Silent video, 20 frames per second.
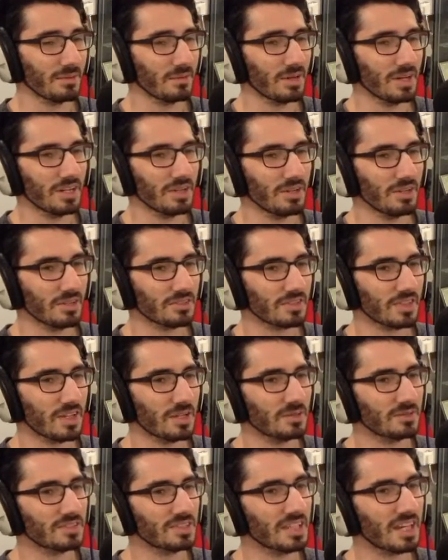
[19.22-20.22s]
why not?
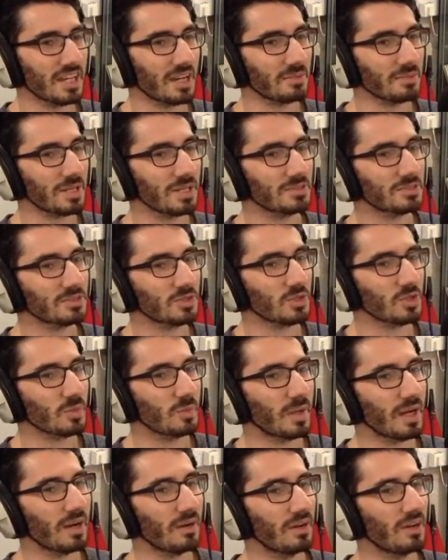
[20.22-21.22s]
So today I'm going to talk
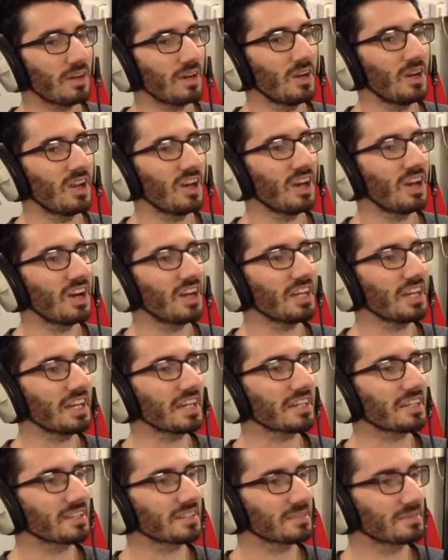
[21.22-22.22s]
about
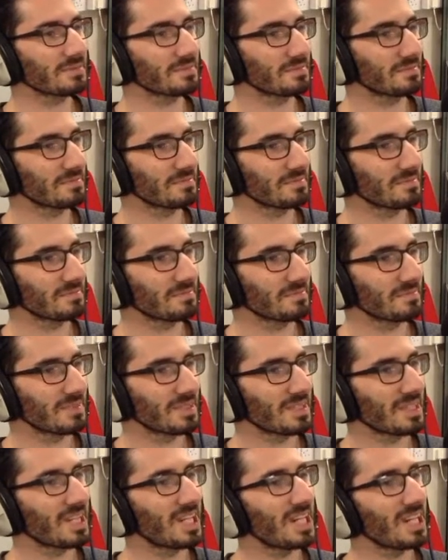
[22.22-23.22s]
learning.
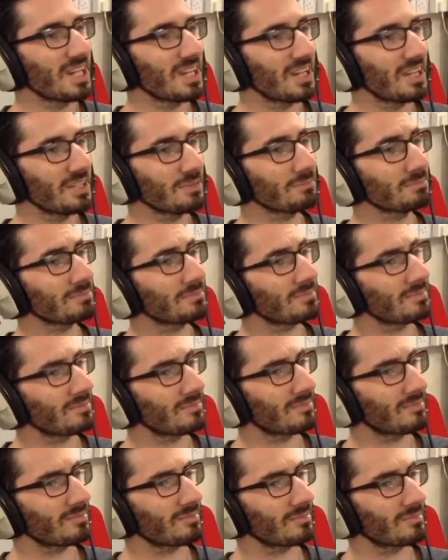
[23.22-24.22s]

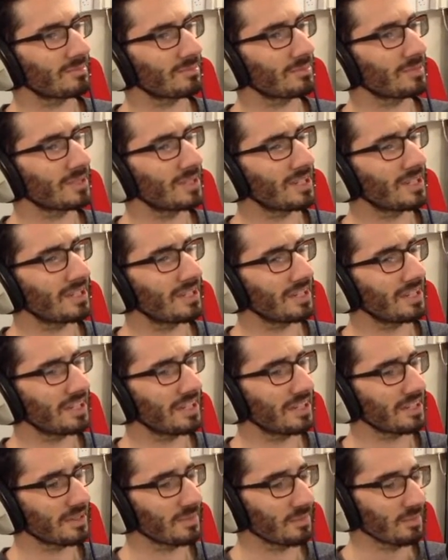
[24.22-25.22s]

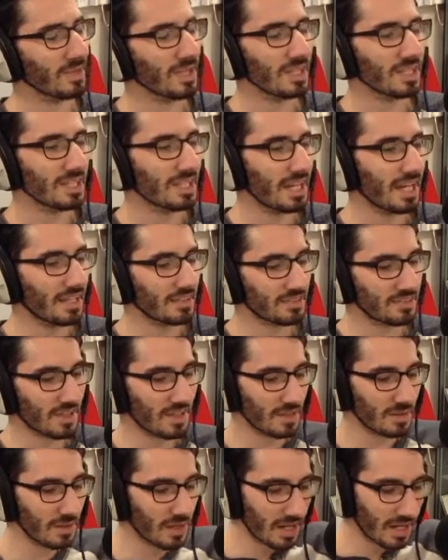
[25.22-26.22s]
Learning. Yeah,
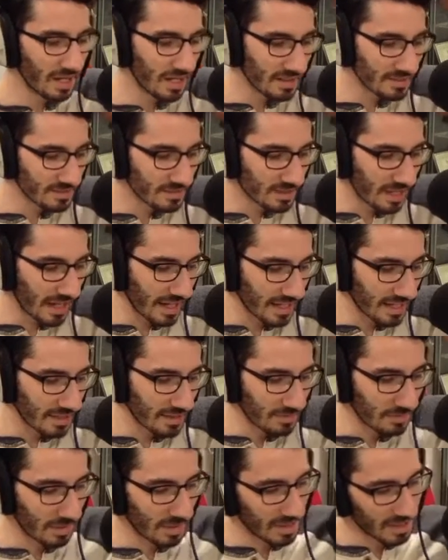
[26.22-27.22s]
so Zach,
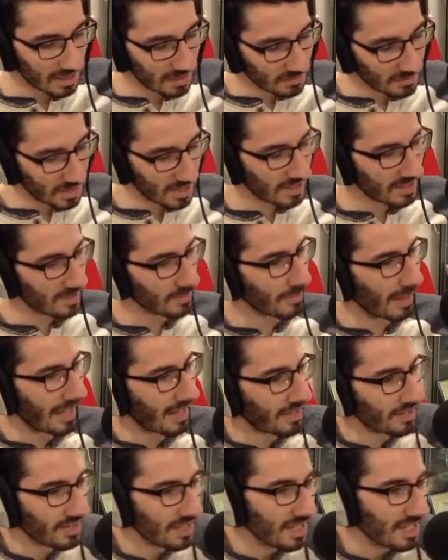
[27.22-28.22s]
my lovely little
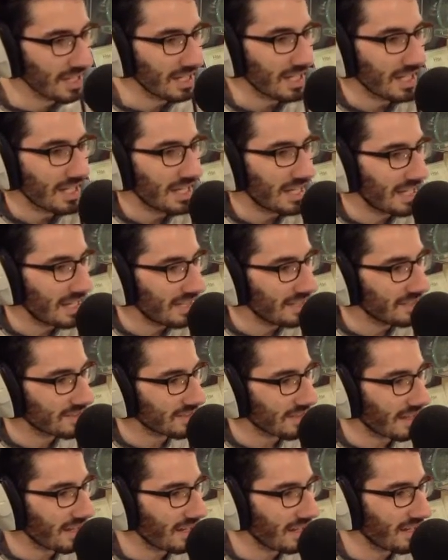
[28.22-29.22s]
man, is
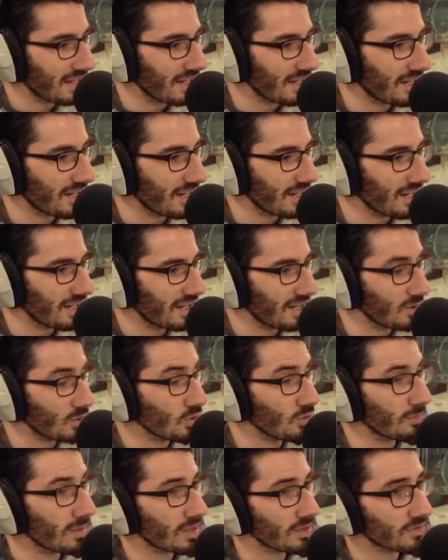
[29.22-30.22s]

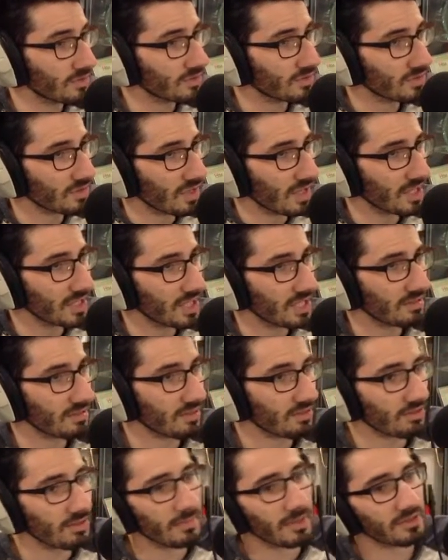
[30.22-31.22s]
almost a year and
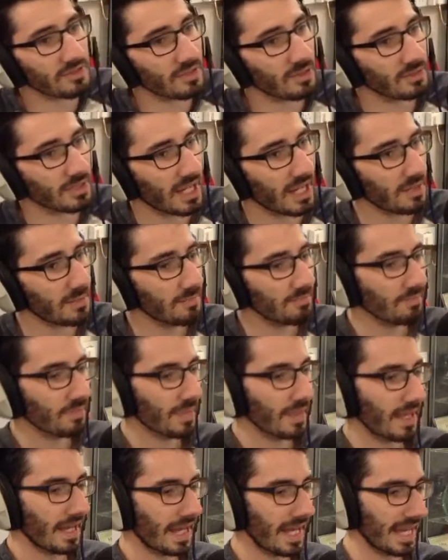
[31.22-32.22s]
3 months old now,
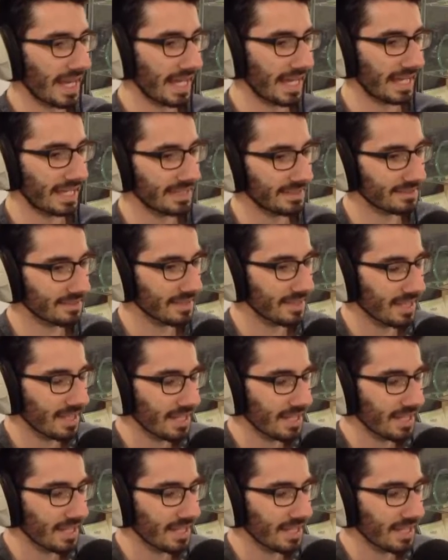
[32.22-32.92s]
and